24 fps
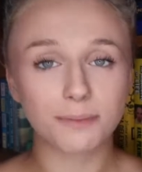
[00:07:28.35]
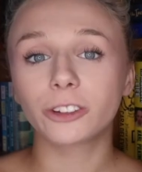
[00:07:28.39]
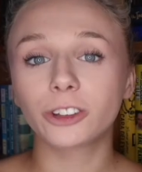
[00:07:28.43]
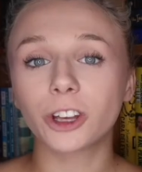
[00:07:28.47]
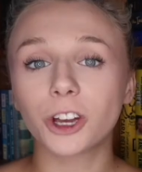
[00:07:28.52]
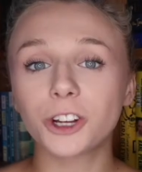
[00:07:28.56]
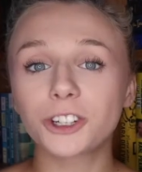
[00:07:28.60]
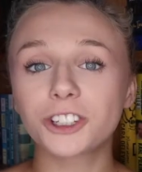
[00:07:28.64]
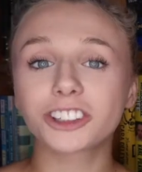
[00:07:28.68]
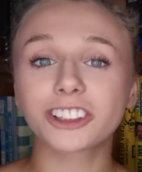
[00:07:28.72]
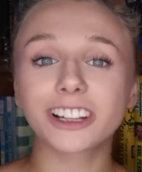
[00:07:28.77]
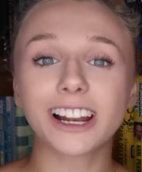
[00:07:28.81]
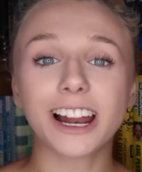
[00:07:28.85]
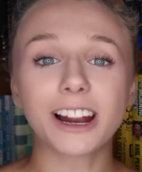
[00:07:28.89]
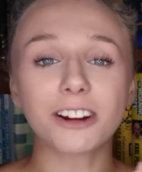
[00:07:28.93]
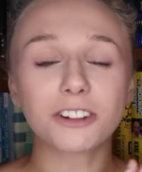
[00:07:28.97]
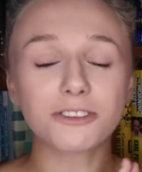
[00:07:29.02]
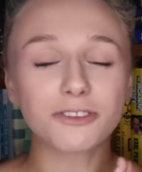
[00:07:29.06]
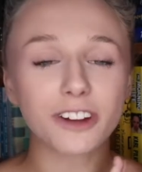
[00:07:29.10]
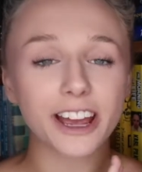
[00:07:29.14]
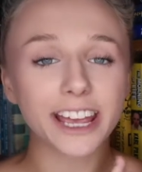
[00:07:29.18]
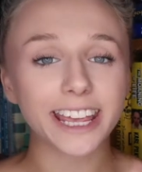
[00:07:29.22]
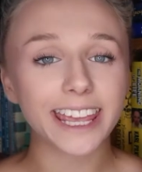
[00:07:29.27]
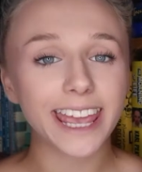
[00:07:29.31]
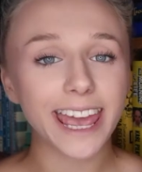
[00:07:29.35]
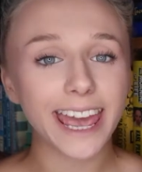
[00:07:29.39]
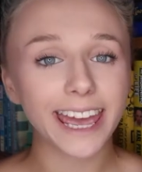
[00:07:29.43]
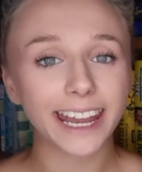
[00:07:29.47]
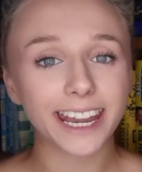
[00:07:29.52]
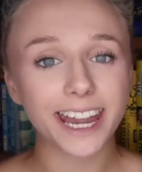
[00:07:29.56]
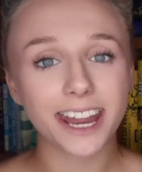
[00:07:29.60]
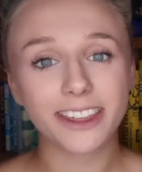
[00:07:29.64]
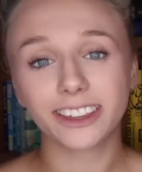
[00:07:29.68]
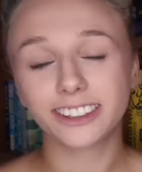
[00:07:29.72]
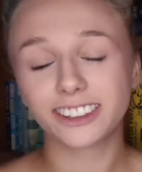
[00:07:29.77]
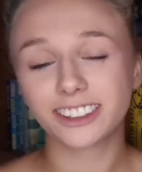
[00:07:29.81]
So just to clarify
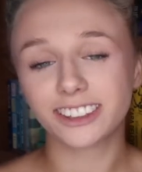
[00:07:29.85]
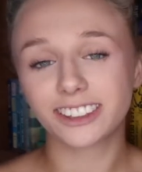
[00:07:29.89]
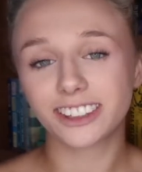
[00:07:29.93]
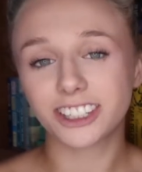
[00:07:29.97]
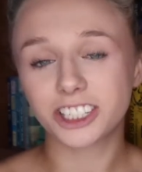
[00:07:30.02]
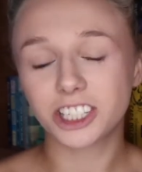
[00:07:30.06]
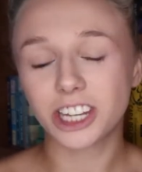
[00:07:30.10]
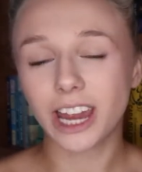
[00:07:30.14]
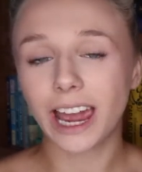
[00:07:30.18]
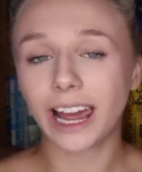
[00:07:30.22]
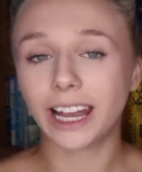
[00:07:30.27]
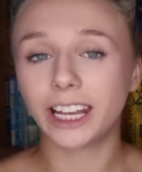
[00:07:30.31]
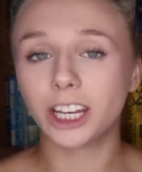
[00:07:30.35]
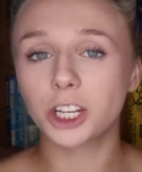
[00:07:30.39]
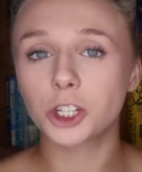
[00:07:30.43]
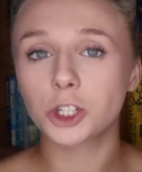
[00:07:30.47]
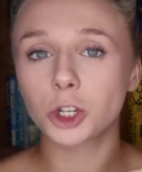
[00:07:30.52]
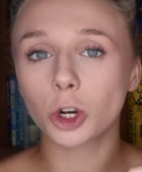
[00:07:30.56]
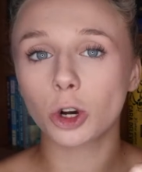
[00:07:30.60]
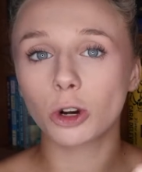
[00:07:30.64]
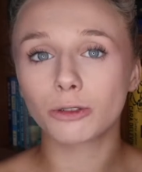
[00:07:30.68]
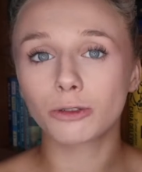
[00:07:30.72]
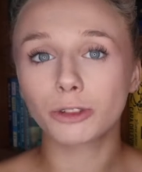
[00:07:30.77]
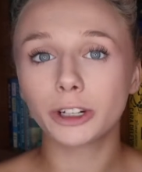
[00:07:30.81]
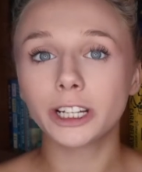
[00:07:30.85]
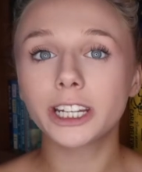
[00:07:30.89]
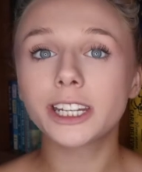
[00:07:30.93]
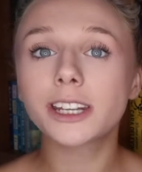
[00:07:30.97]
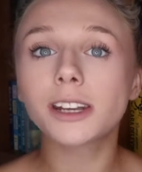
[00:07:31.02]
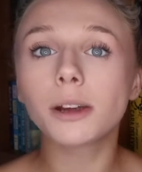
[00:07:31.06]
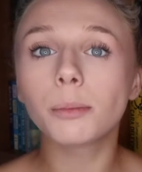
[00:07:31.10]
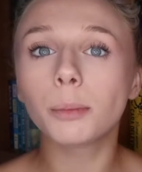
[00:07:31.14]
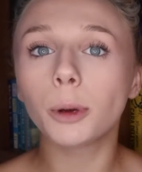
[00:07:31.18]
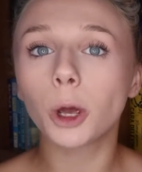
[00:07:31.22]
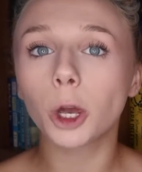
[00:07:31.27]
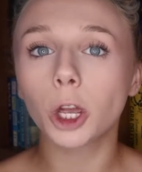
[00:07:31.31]
again, this is the challenge of
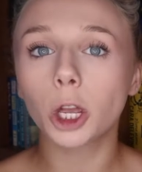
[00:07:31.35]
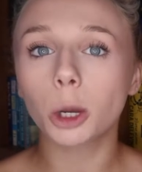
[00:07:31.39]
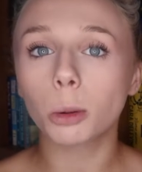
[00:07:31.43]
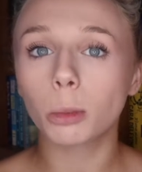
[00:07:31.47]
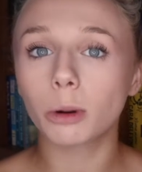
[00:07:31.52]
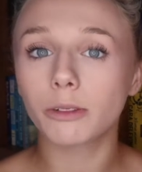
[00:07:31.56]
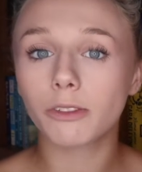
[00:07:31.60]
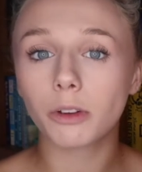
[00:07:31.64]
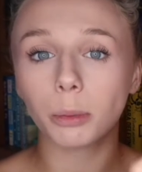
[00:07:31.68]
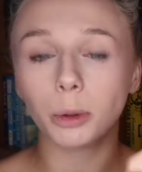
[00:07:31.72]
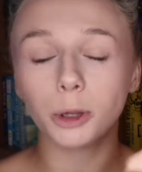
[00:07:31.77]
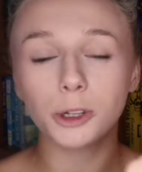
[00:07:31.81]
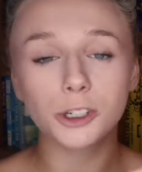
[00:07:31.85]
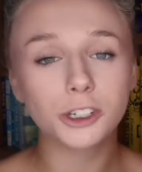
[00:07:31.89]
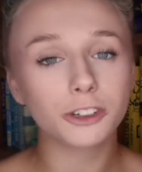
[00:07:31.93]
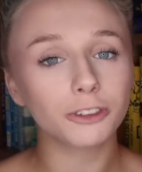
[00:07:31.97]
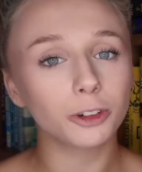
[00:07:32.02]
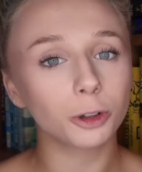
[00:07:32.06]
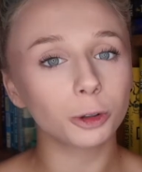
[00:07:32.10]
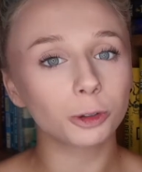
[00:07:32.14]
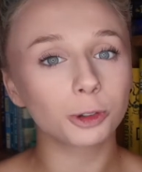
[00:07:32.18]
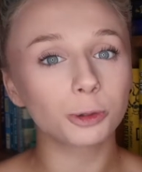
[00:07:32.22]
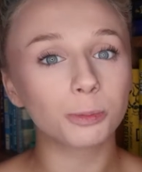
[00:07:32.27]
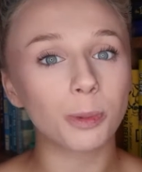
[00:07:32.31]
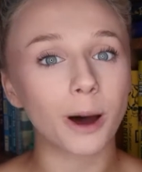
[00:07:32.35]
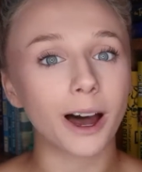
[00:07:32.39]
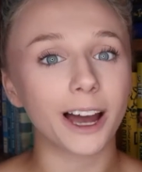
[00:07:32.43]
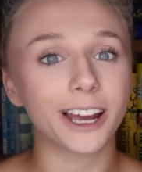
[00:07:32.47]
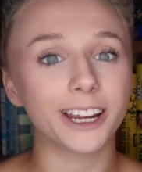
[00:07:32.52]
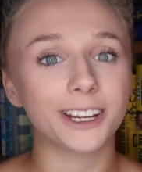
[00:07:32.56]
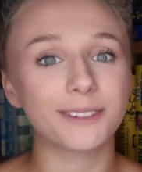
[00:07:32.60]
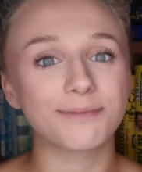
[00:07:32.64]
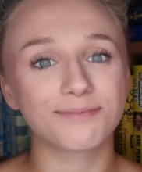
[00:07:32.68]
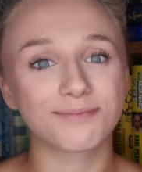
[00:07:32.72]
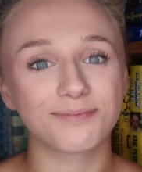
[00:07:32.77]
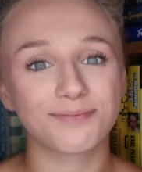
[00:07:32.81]
reading a book with a beautiful
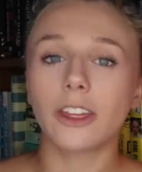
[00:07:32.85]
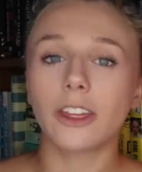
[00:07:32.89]
spine.